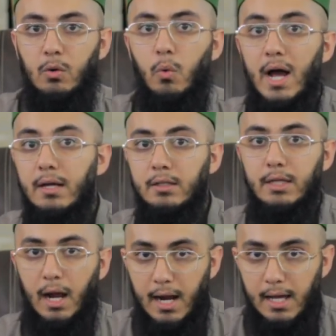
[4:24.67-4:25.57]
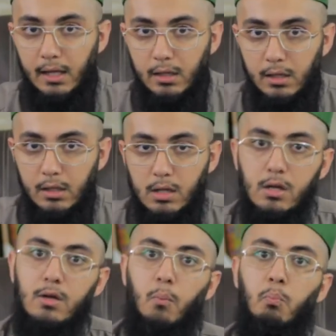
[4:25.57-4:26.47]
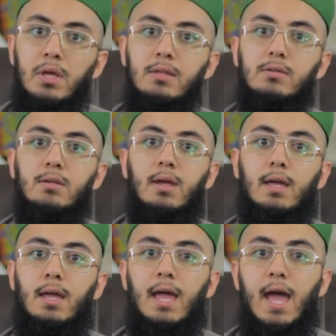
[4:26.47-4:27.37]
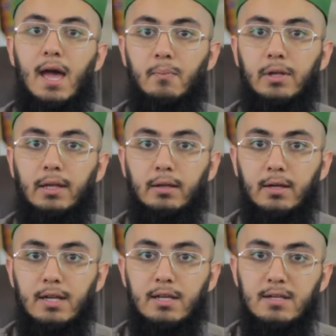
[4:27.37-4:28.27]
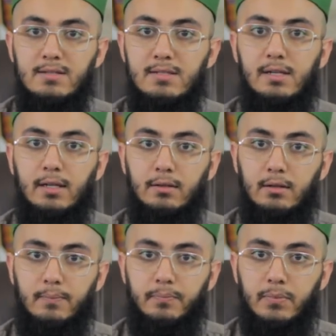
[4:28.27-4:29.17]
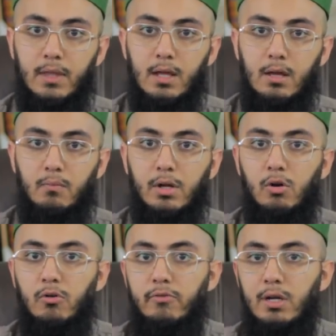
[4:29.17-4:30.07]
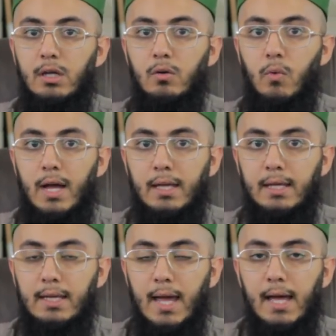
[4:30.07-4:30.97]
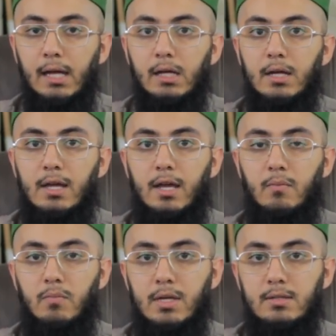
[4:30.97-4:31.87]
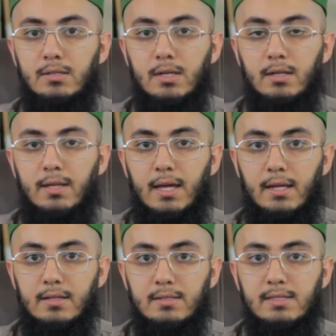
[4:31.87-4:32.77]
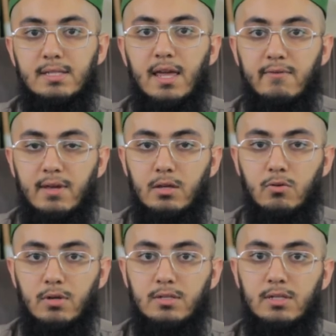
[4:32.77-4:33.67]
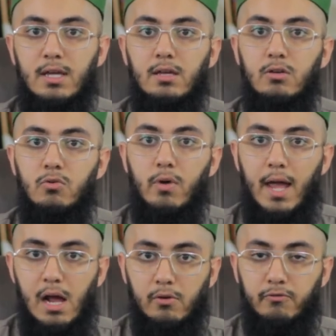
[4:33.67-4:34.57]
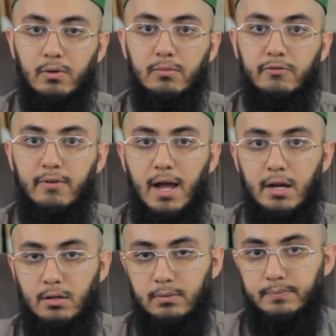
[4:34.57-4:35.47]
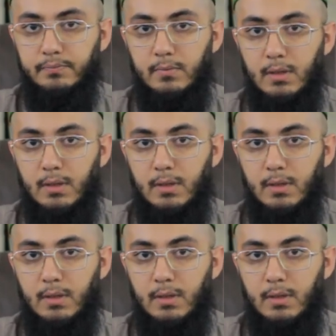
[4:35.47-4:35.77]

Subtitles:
Waqiyah means a happening, an incident. But over here, Waqiyah, it means that it's saving you, it's taking you out from the fire.